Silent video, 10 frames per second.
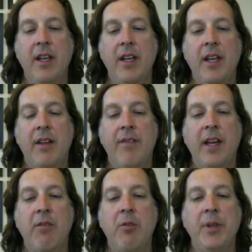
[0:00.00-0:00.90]

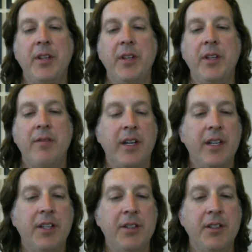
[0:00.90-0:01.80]
that will be a
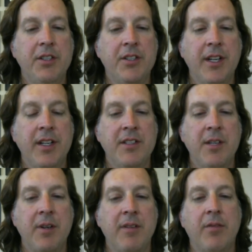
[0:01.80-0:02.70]
very good training
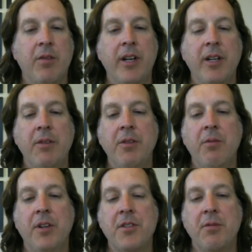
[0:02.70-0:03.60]
seminar for anyone
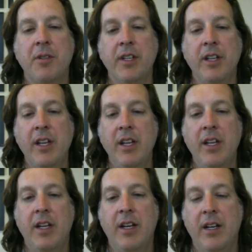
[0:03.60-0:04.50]
who wants to really
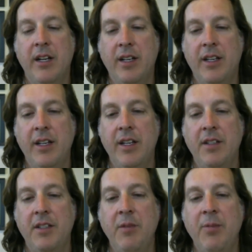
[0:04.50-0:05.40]

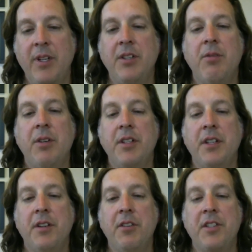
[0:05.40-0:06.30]
get deep into it
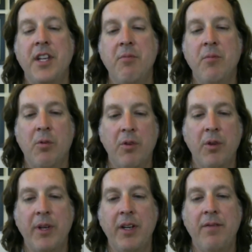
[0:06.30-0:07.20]
and understand more of
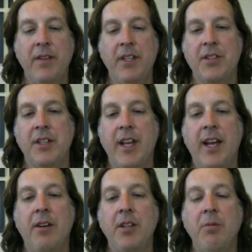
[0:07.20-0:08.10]
the benefits and
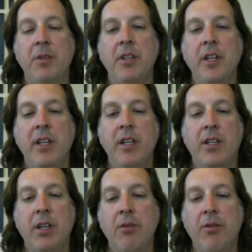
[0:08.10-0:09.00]
how you would
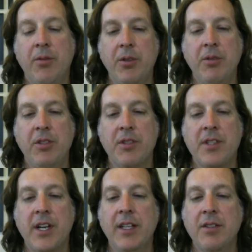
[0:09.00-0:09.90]
go through
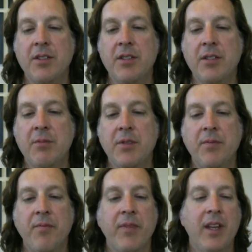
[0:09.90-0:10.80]
designing the systems.
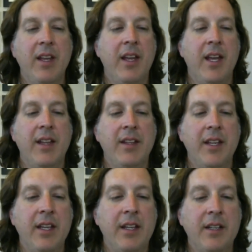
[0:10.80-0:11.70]
And
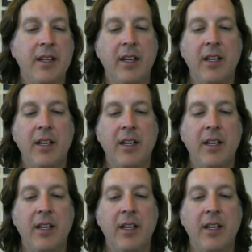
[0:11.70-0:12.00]
then